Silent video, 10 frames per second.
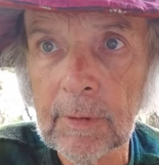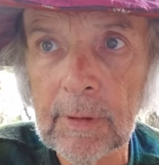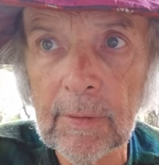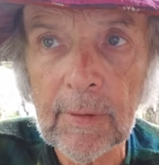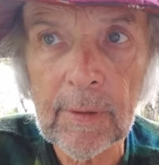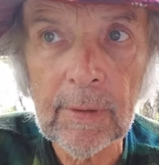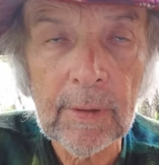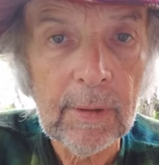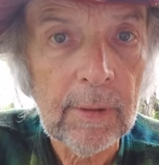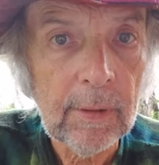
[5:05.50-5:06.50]
in the
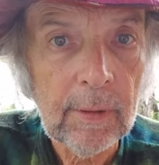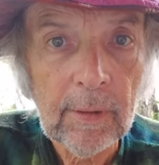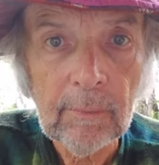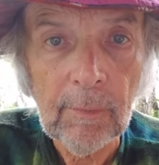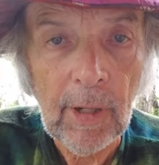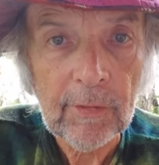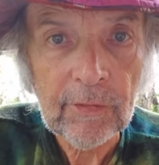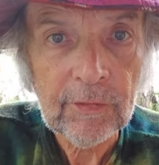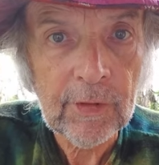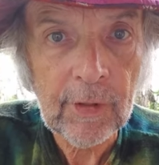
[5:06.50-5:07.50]

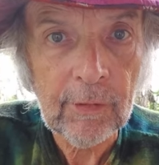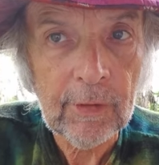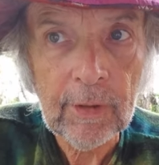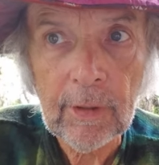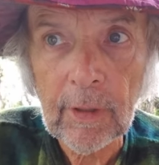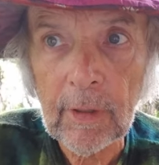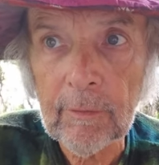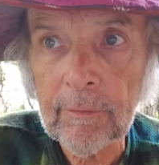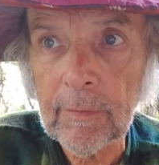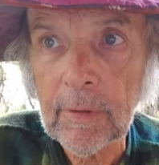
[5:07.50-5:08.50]
monastery
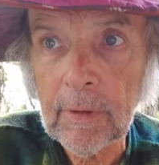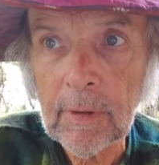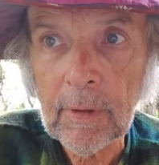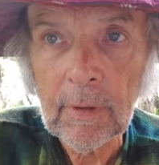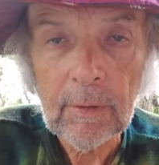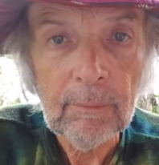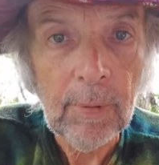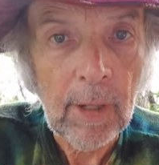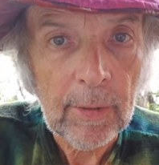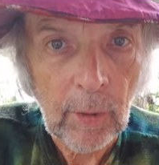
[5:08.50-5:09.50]
of
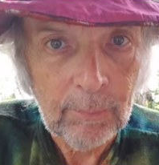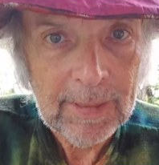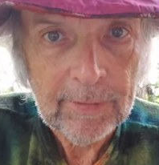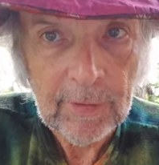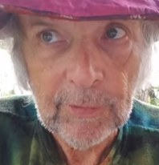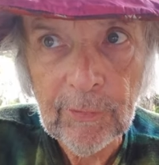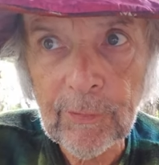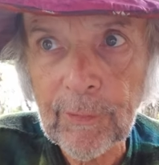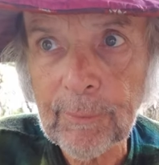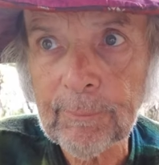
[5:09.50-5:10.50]

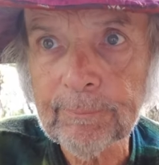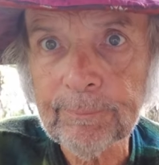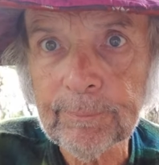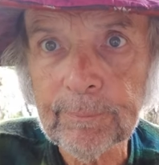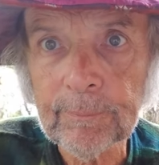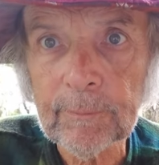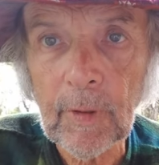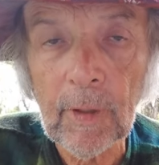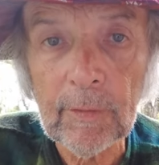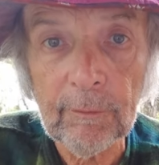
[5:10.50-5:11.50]
Paronmitis
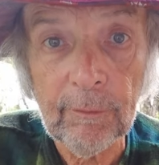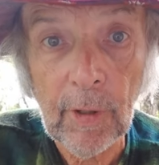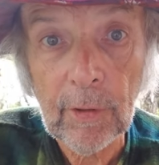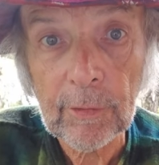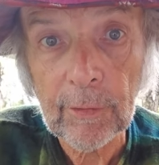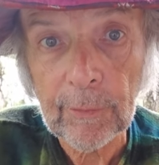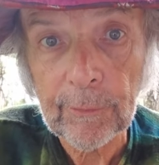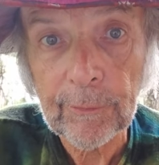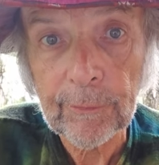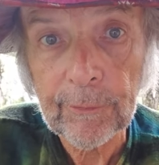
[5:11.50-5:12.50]
on the far
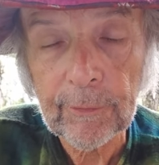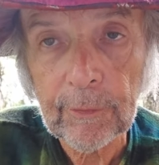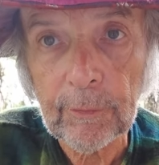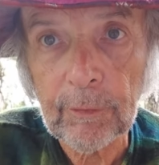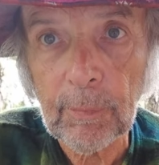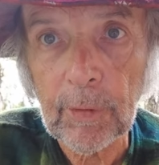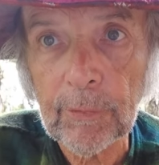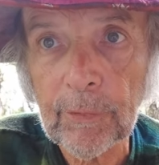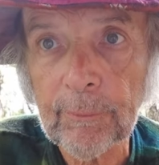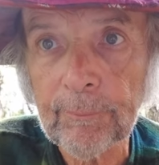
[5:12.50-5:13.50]
coast of Sponge.